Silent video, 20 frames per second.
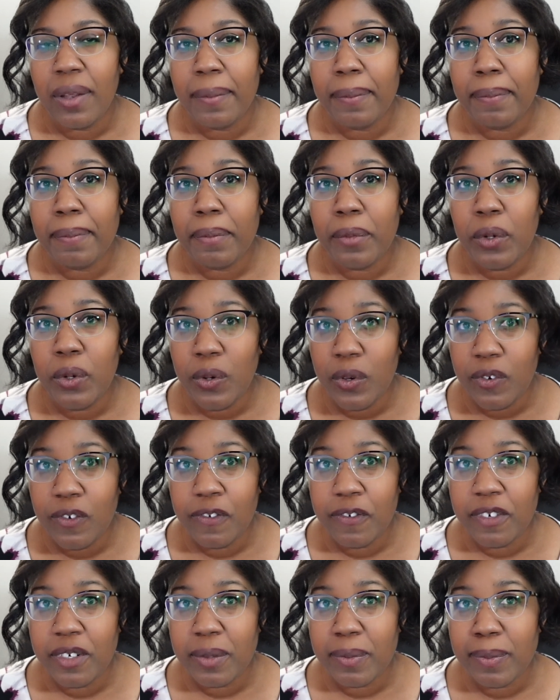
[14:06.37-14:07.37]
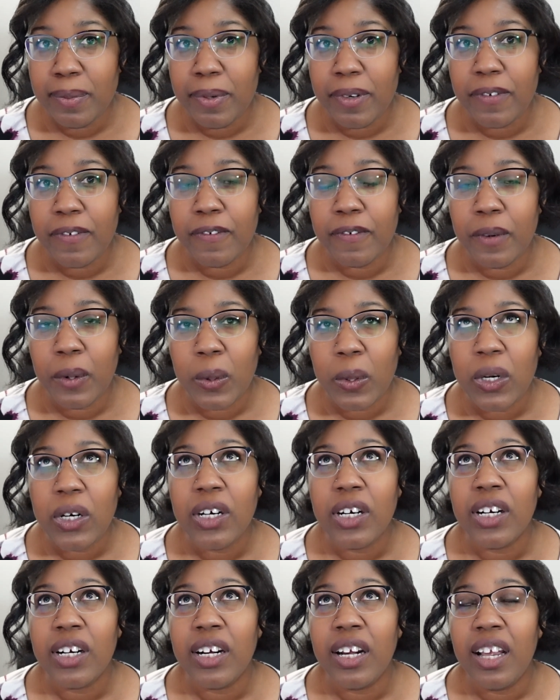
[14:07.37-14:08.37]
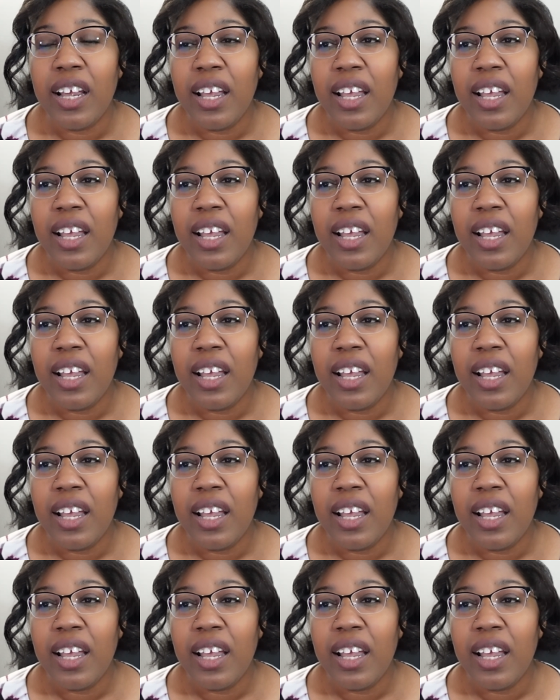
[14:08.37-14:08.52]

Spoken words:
moved before